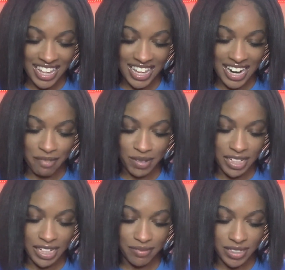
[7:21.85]
And I
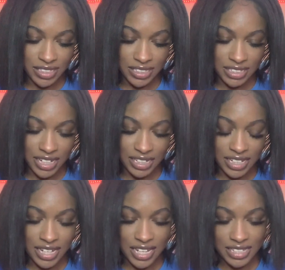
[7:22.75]
believe this is like
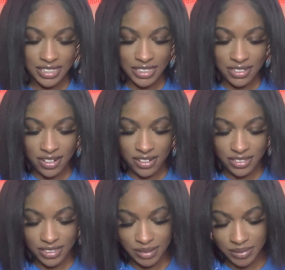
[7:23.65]
a SD card
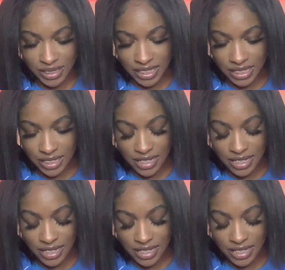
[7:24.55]
or something.